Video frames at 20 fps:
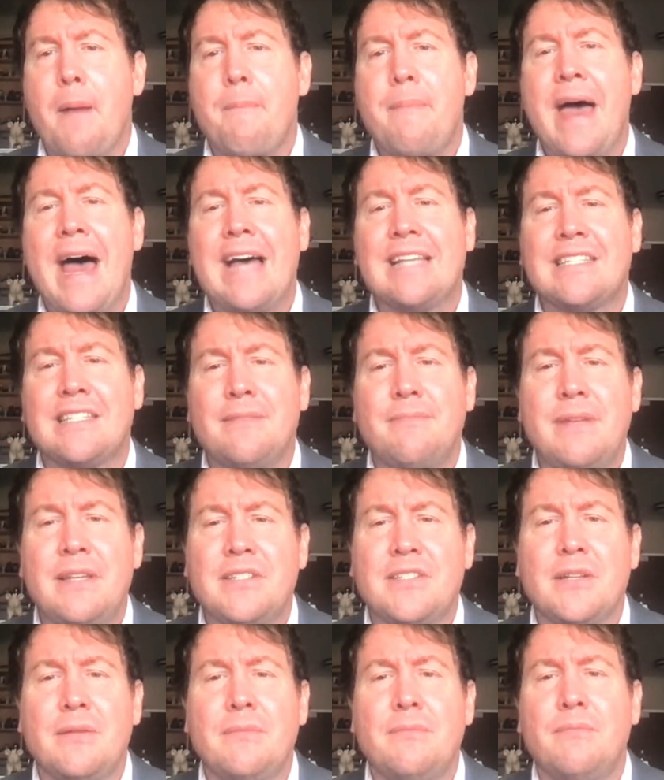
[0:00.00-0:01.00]

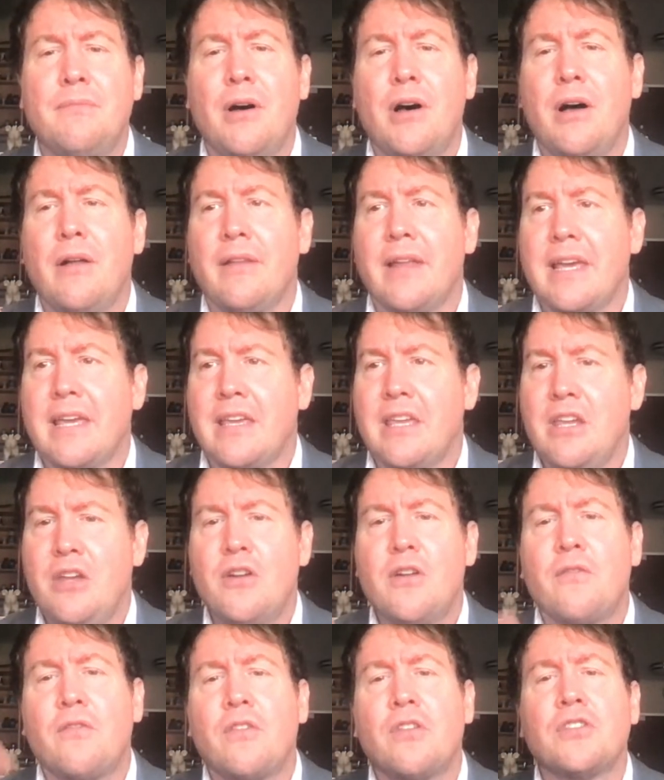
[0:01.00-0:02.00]
pessimism, like
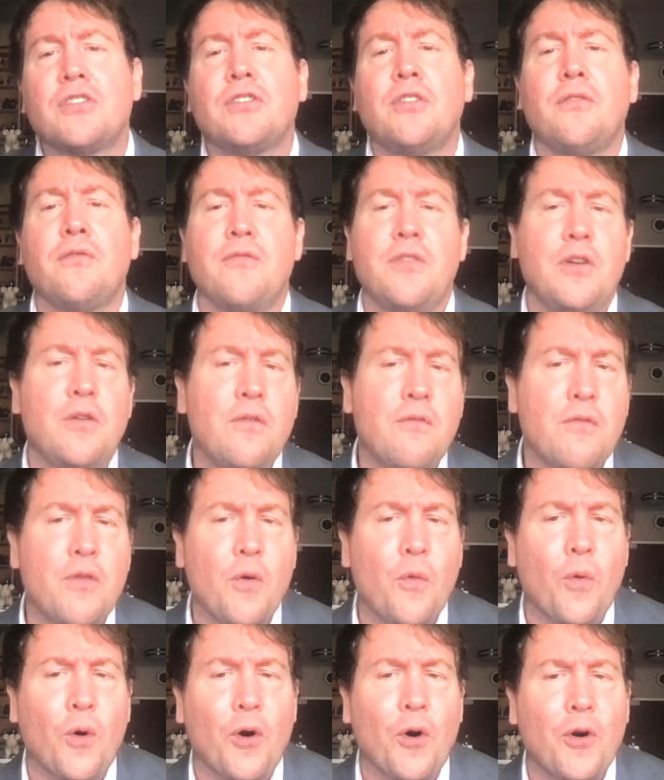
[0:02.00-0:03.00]
universal view of
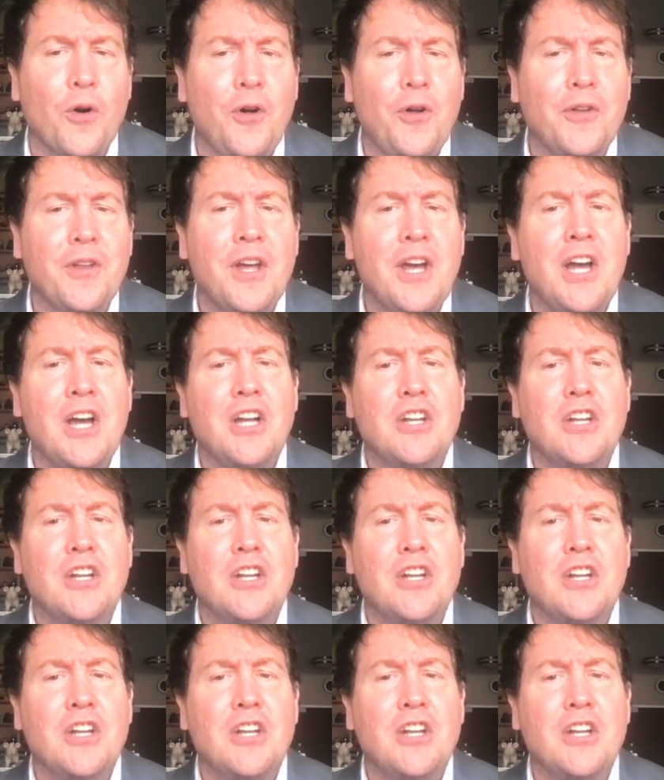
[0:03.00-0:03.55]
the world.